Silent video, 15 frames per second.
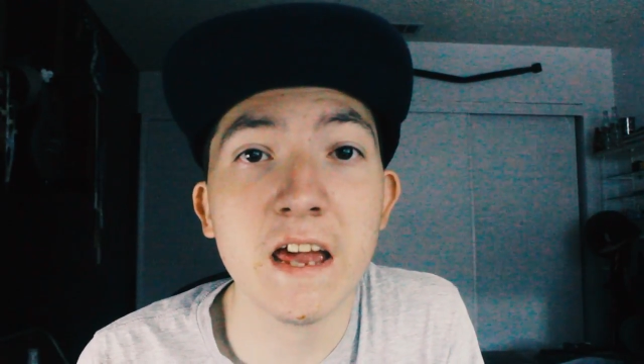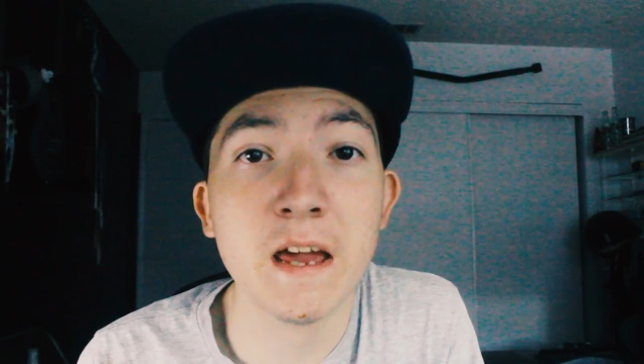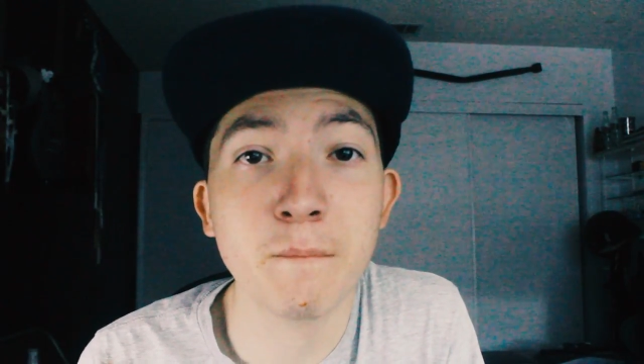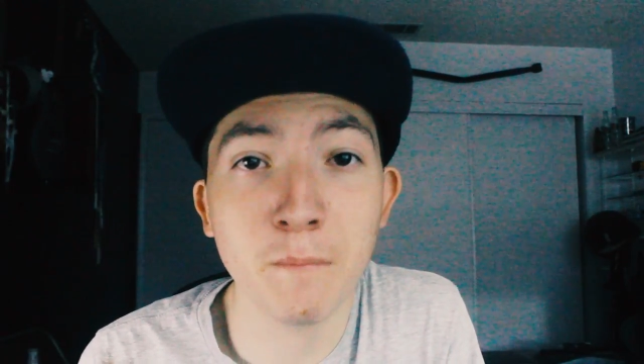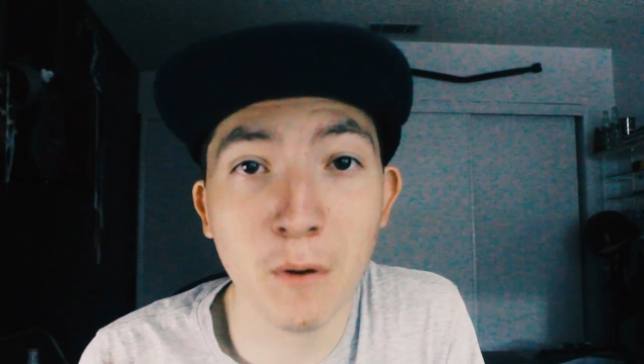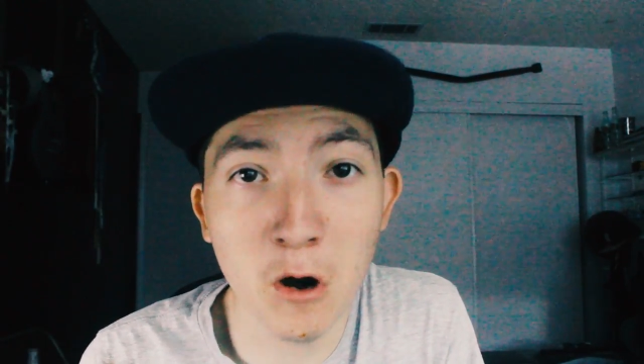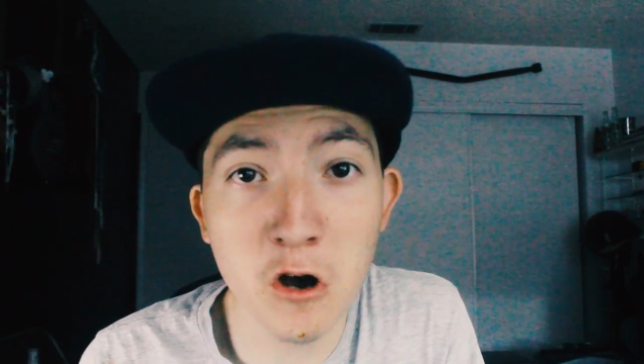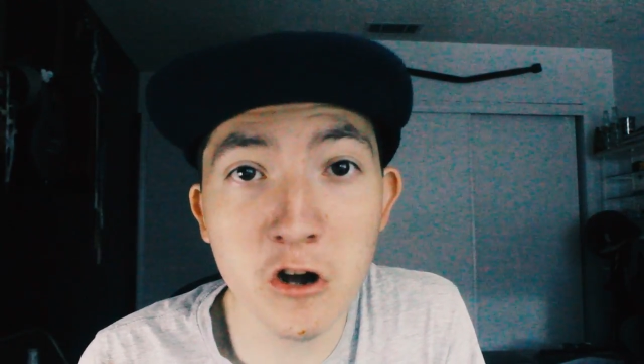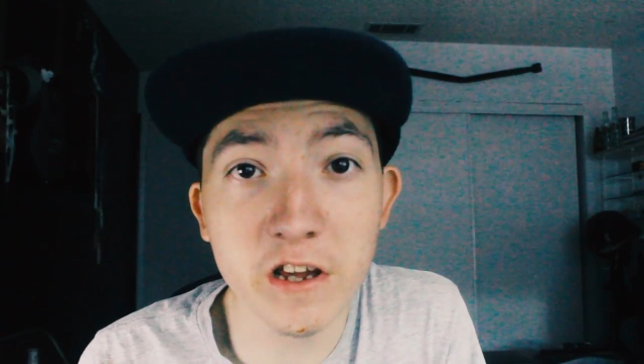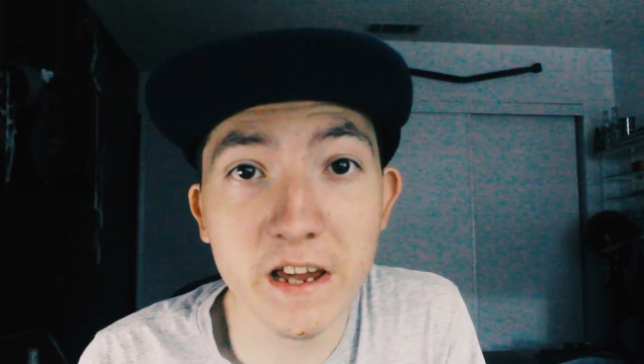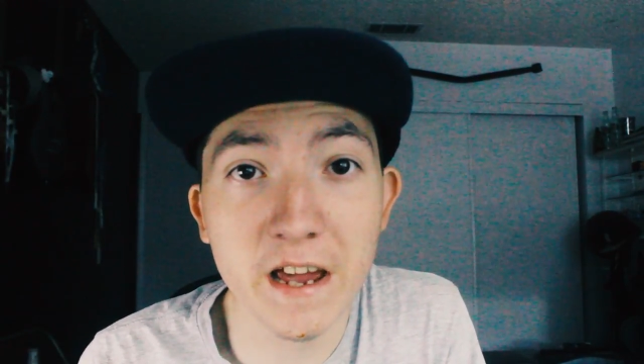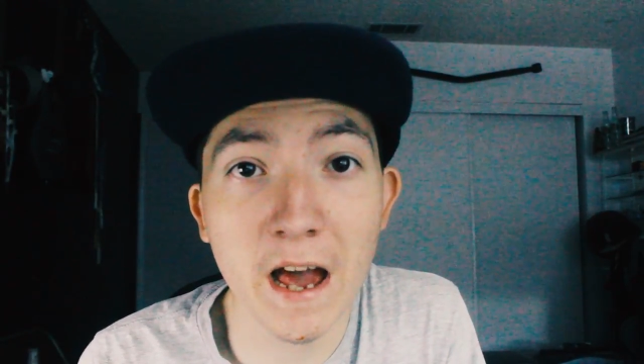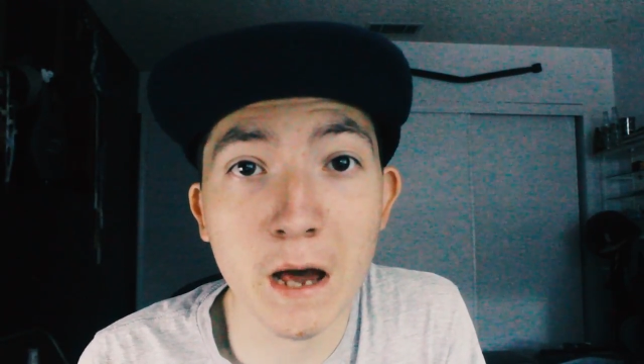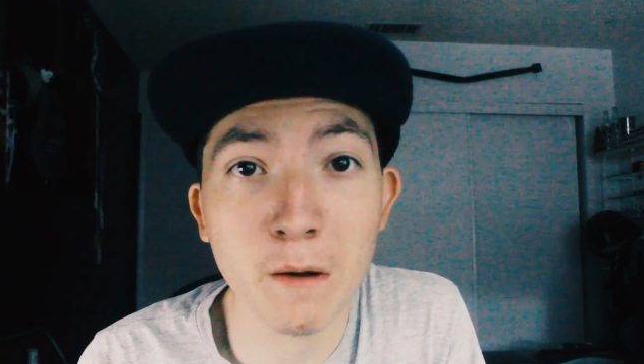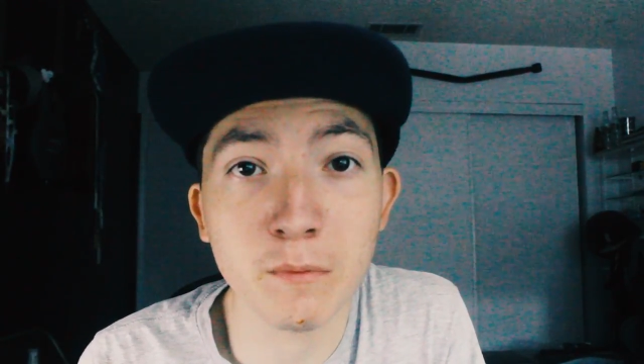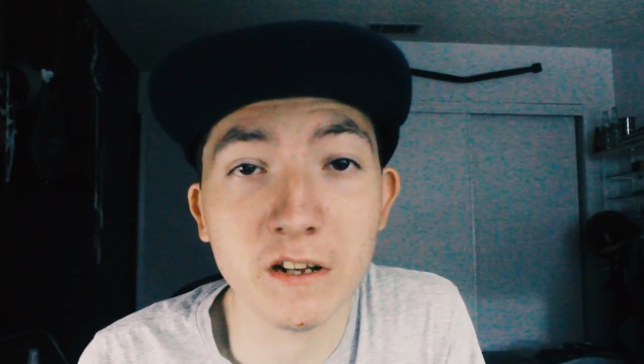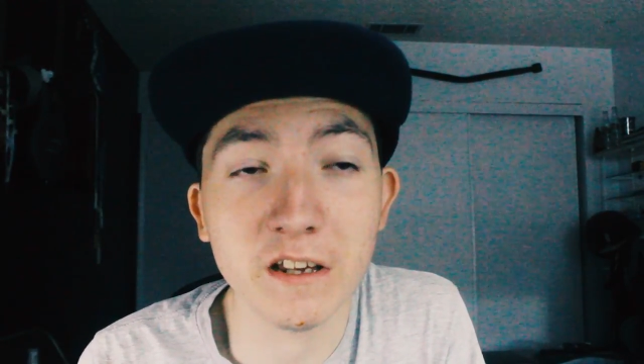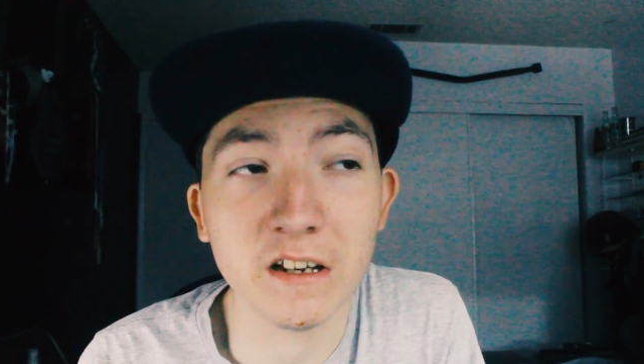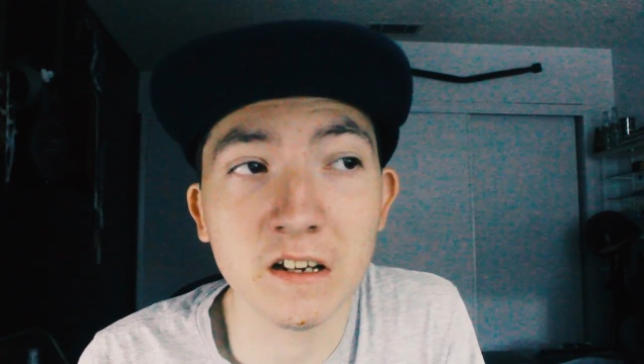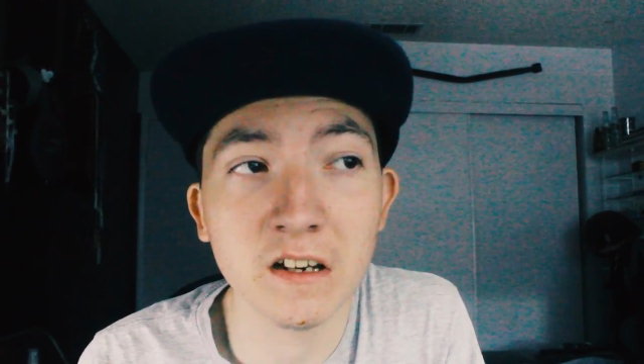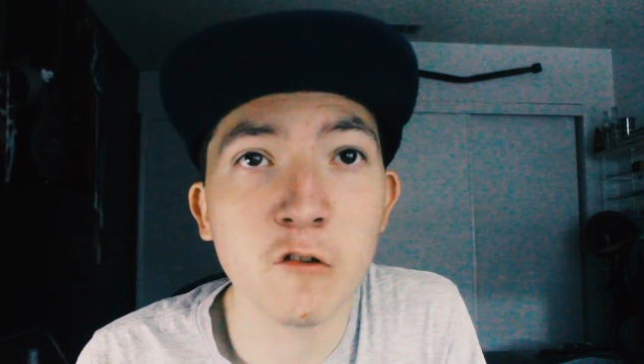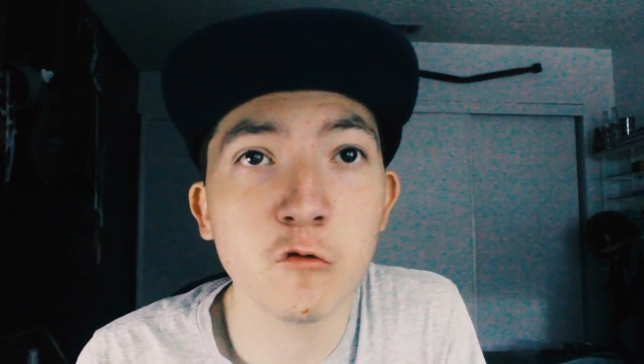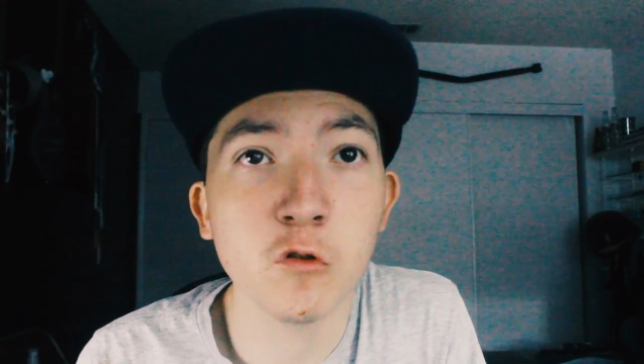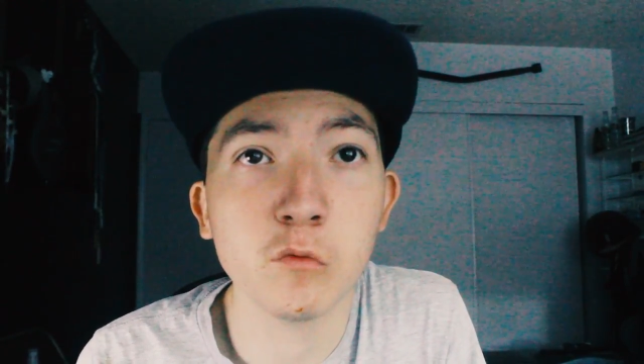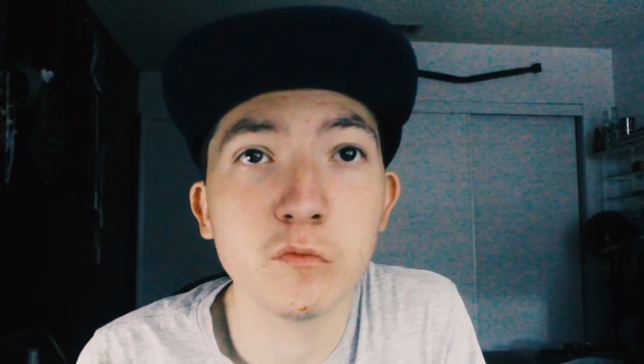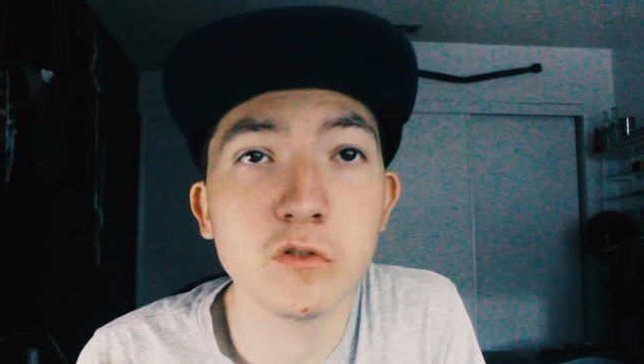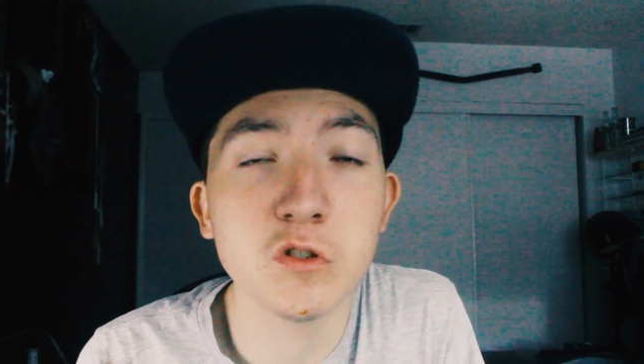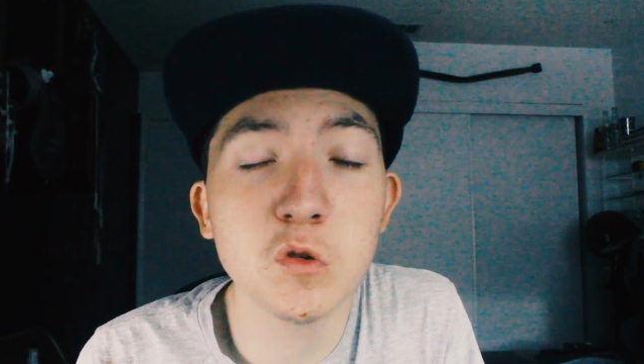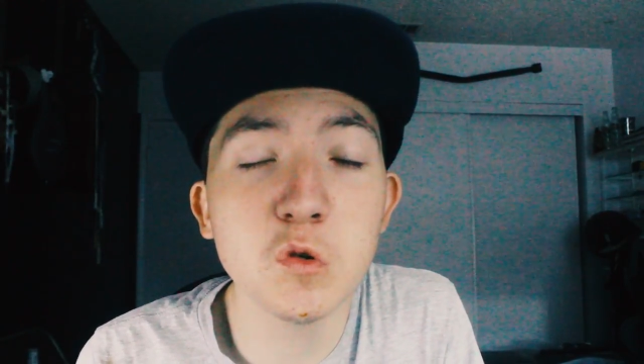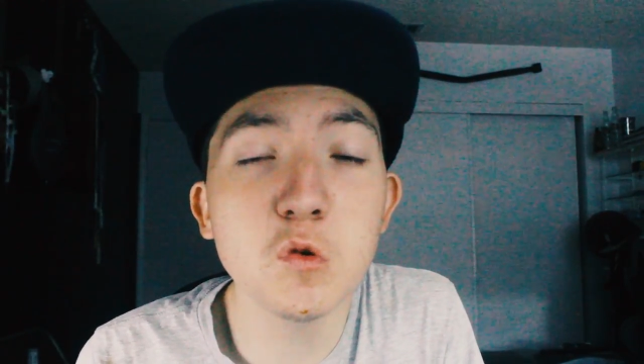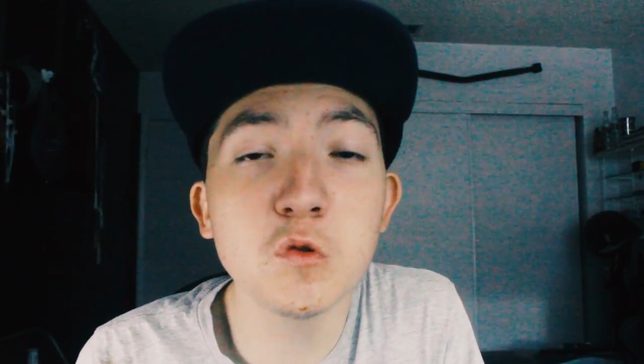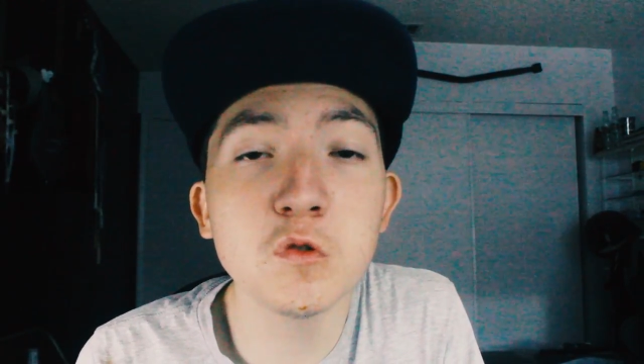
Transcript: a party happening at room two